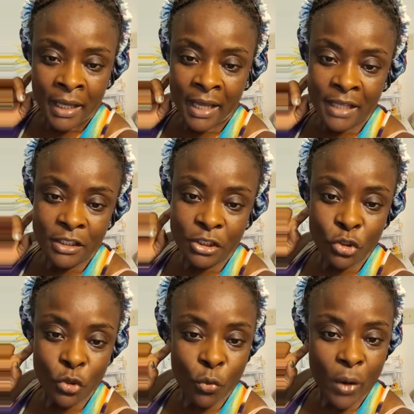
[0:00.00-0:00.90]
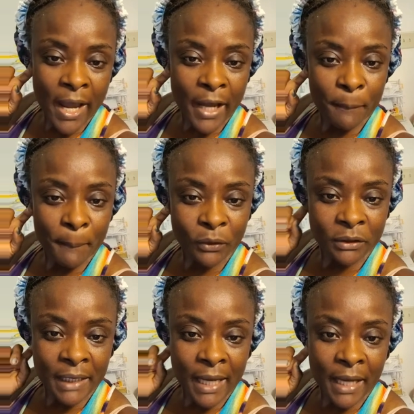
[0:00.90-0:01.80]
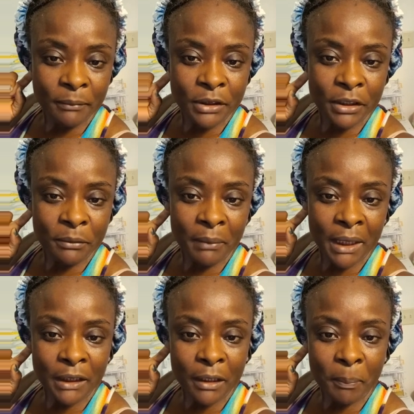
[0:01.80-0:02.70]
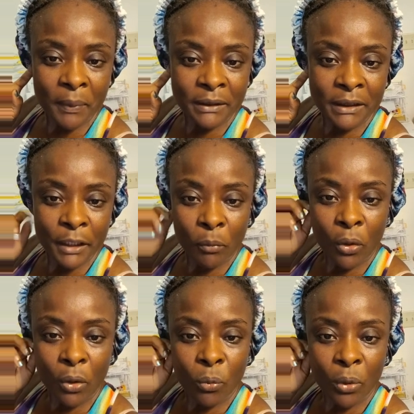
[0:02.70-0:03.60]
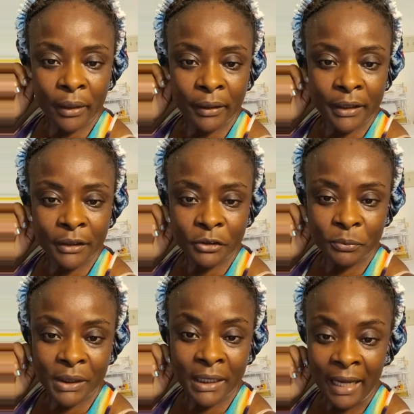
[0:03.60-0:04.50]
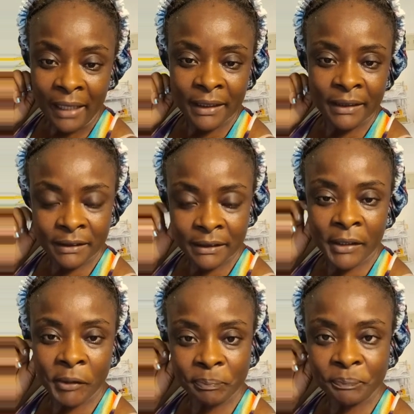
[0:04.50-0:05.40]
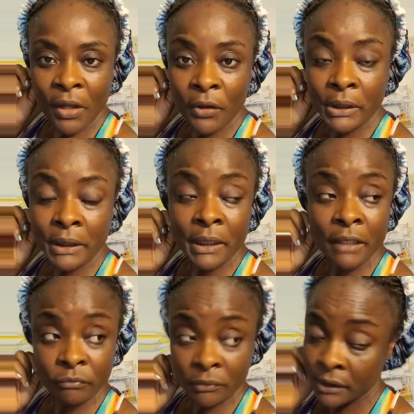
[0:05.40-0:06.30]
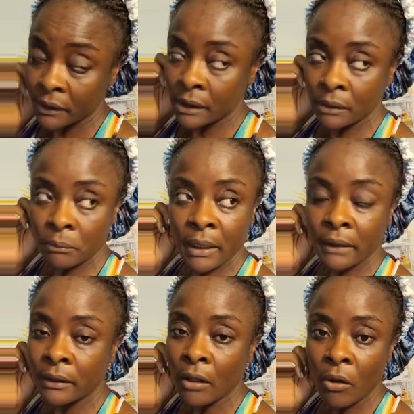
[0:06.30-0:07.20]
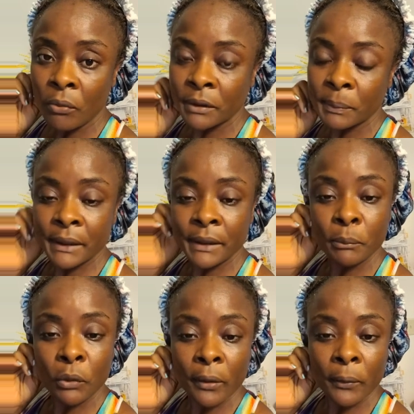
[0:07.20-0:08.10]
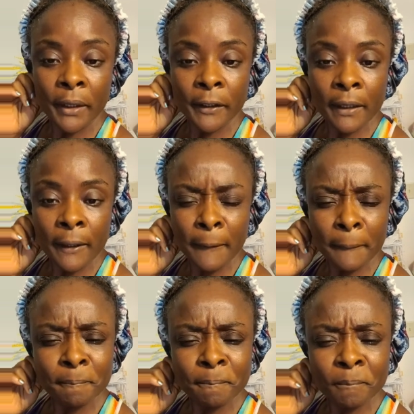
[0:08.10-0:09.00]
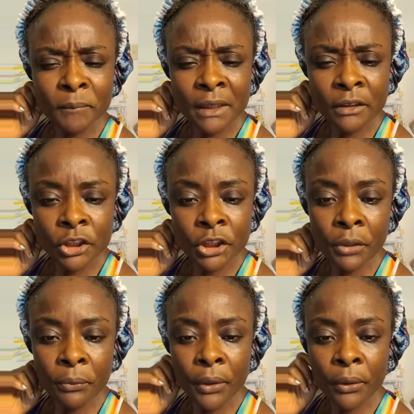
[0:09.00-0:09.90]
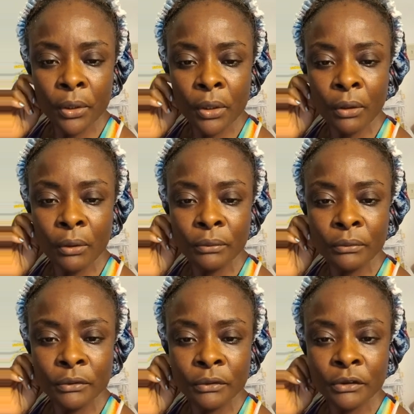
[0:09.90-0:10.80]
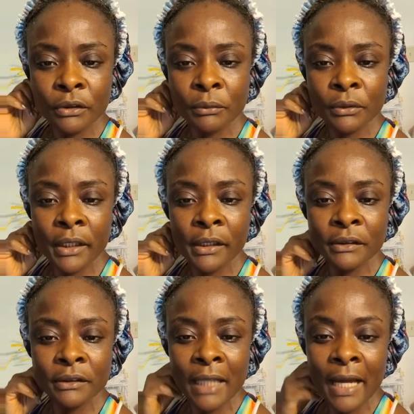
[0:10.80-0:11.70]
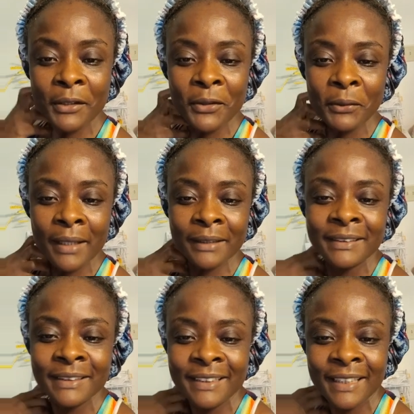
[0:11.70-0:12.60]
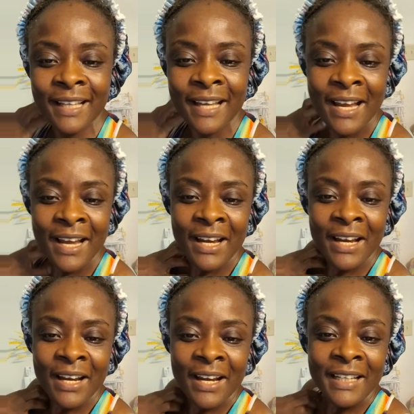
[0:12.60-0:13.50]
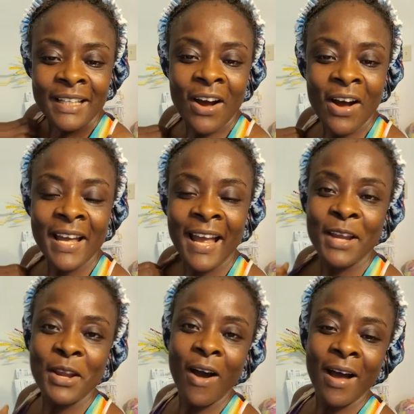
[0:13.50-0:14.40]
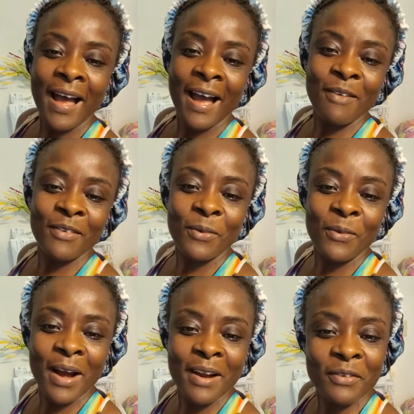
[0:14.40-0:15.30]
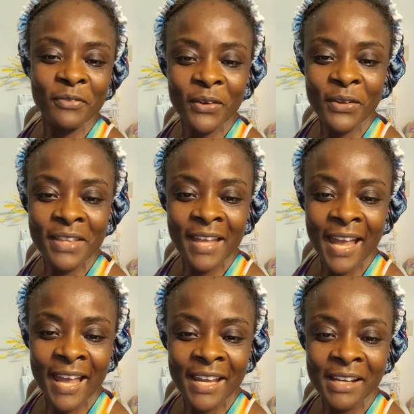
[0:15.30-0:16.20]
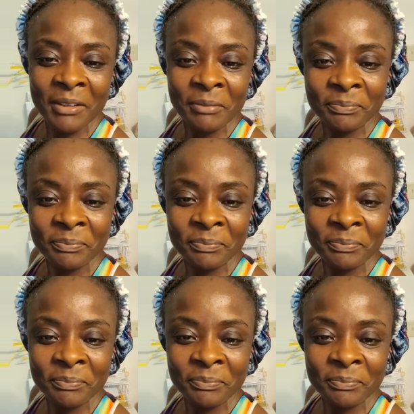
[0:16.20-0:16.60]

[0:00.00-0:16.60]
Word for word: It's a two-way. Most times, the mother puts in more work. To be honest, yep, a good a good mother always put in more work. Um, she will go somewhere else. I know, right? Okay, y'all have a wonderful day.